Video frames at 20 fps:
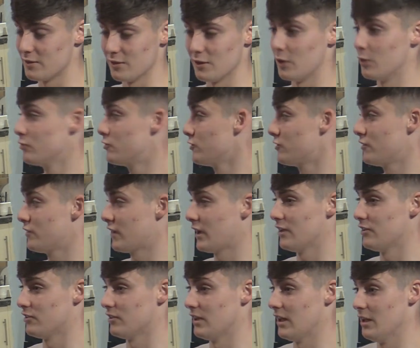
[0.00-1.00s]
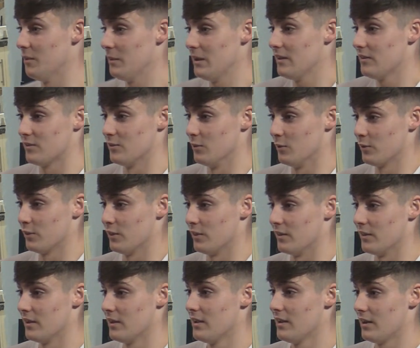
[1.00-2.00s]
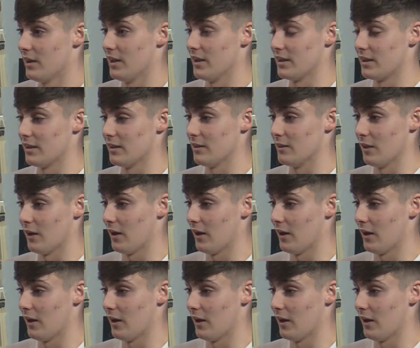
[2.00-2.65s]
no justification. It means nothing. Like,